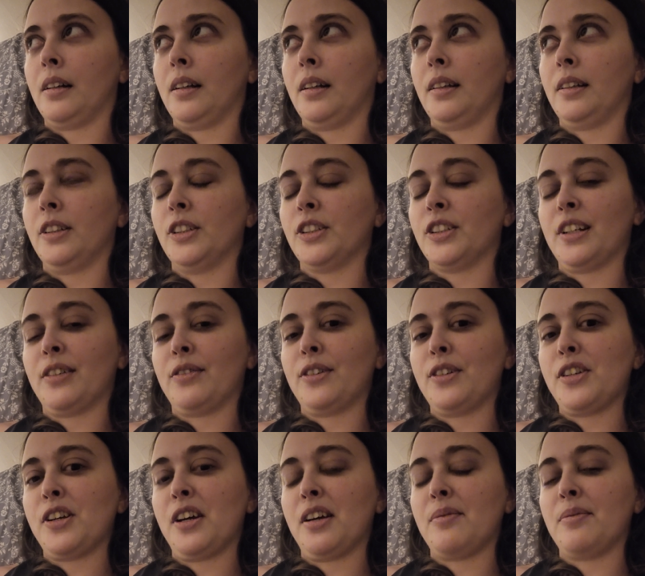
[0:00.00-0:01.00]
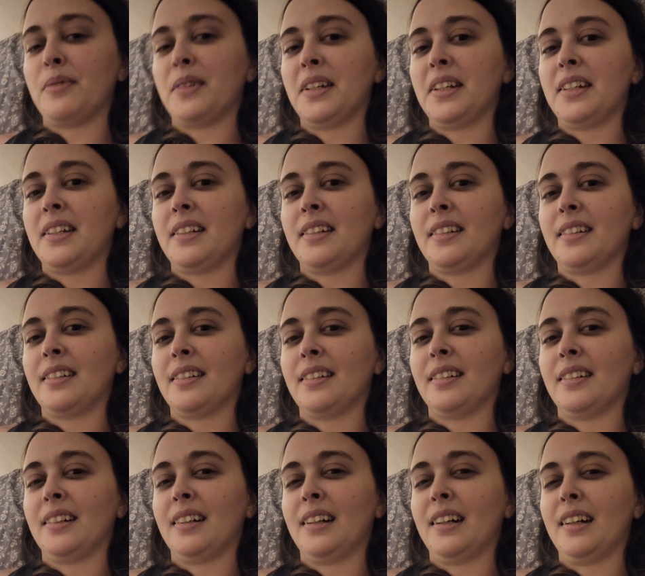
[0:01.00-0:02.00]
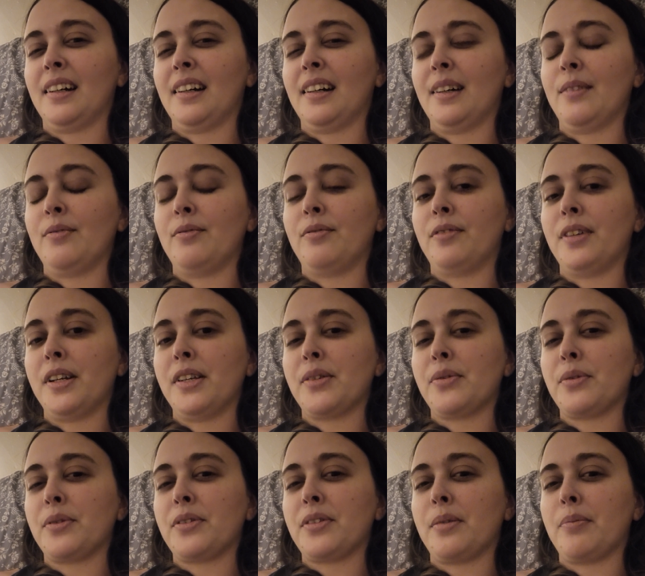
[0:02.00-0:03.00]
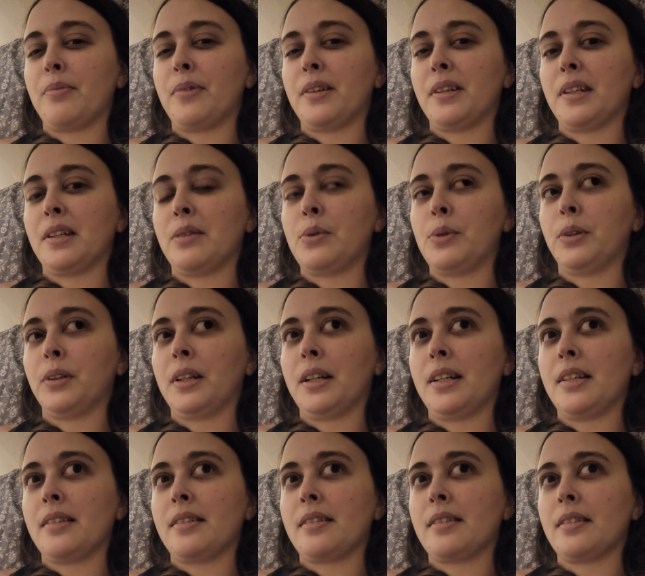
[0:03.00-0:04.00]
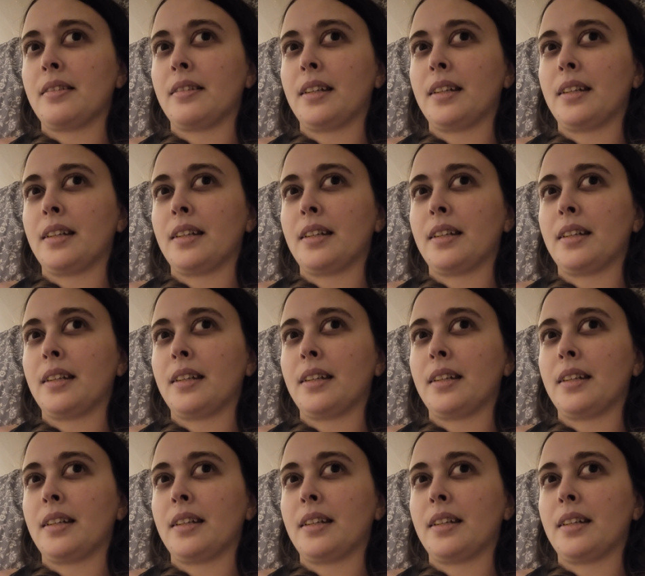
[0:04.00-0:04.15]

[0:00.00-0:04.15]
It's just every time like I'm faced with something and I realize